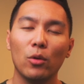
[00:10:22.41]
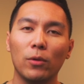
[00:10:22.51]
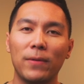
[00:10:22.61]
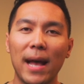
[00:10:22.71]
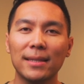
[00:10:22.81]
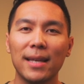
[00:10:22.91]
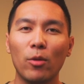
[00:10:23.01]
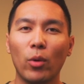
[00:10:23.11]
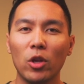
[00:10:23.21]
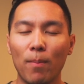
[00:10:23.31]
With that
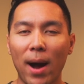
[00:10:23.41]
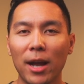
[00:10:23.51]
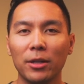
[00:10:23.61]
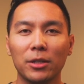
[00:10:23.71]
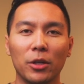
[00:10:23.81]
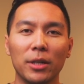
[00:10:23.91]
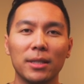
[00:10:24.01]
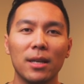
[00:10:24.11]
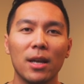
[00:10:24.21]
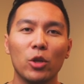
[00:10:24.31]
said, when you buy your
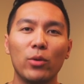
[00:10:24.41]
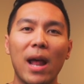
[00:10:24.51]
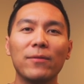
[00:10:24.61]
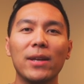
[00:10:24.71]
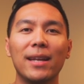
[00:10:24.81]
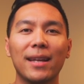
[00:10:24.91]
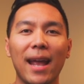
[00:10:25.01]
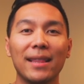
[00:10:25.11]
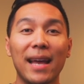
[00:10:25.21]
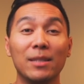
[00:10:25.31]
insurance, you would have to
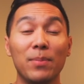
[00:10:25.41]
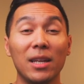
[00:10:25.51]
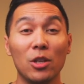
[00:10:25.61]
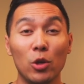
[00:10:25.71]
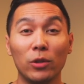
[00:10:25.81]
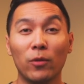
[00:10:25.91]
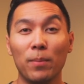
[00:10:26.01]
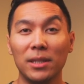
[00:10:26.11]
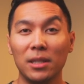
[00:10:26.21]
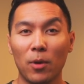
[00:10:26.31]
indicate that it's being used for
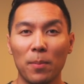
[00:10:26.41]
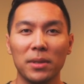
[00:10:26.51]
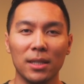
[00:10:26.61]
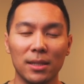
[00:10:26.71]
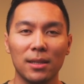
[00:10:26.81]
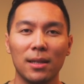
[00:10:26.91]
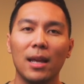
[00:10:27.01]
business purposes.